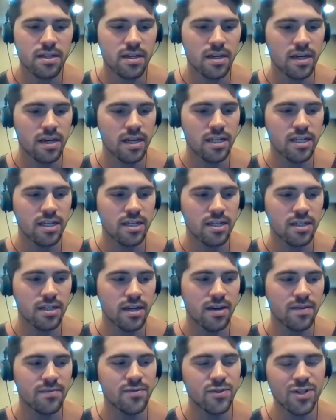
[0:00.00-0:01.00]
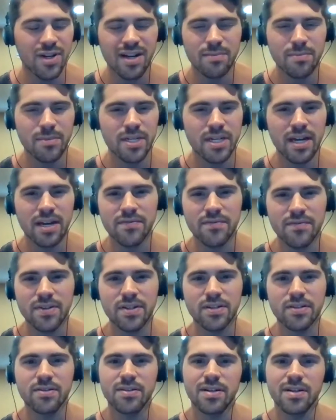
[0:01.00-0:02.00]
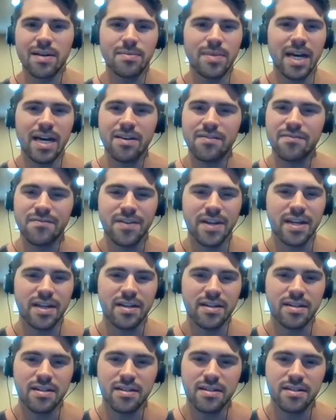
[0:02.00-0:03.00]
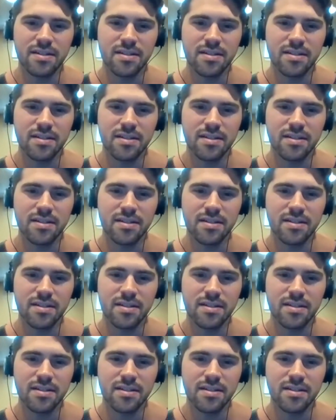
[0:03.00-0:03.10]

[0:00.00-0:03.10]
I've tried modafinil. I'm not a fan.